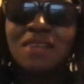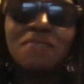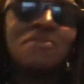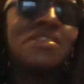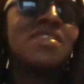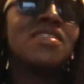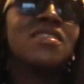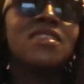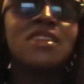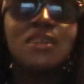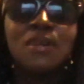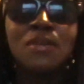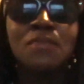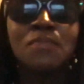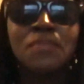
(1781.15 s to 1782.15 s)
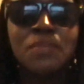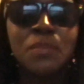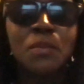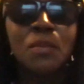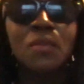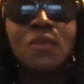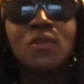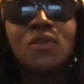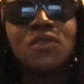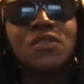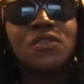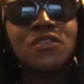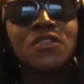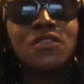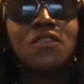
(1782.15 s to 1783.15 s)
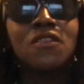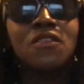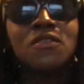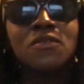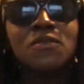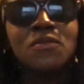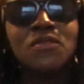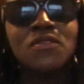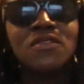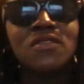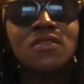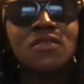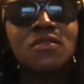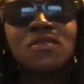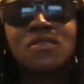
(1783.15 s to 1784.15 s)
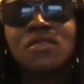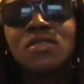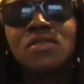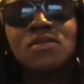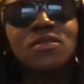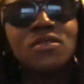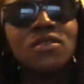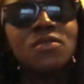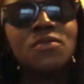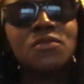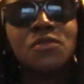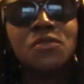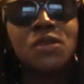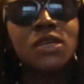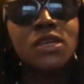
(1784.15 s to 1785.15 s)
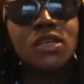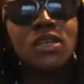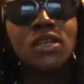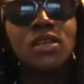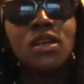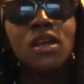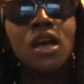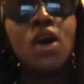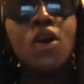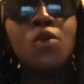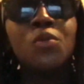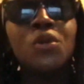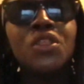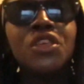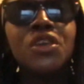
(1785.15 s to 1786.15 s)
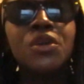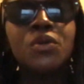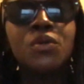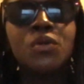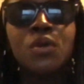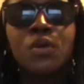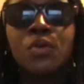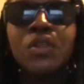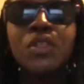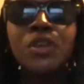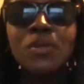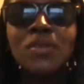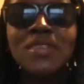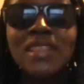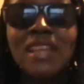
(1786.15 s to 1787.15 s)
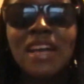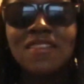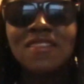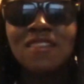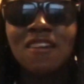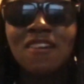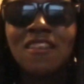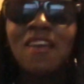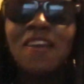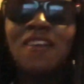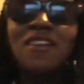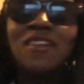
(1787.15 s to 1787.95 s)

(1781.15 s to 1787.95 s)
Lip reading: But yeah, the other song was, oh, it was so good. Oh, With You. With You was the last song.